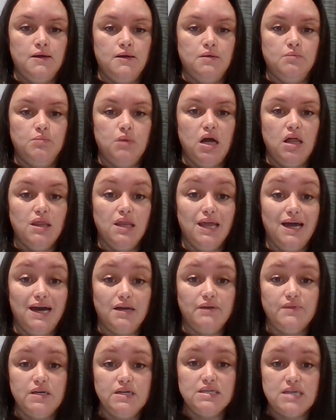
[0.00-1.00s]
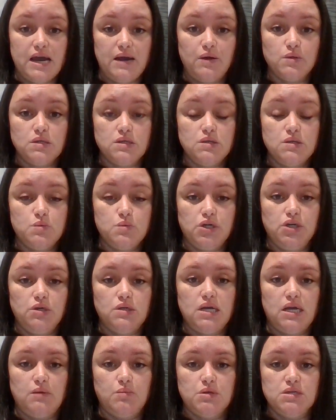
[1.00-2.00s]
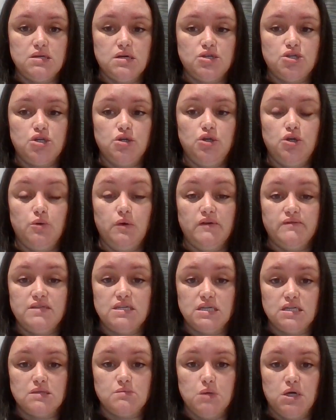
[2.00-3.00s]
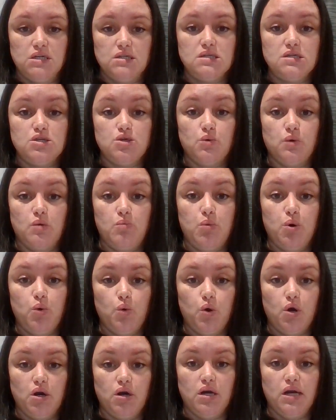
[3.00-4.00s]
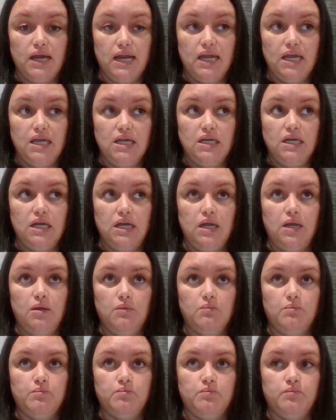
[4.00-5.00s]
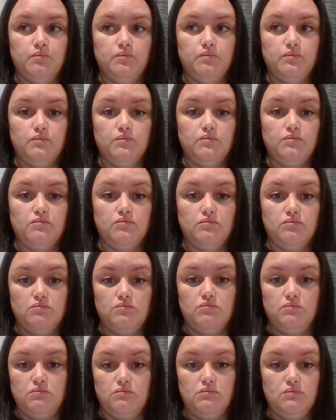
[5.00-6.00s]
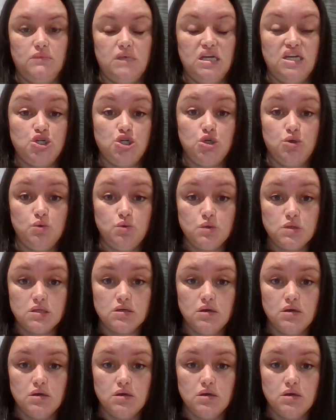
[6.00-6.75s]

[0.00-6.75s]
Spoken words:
A lot of these houses, when you take possession, you have 6 months to report any issues.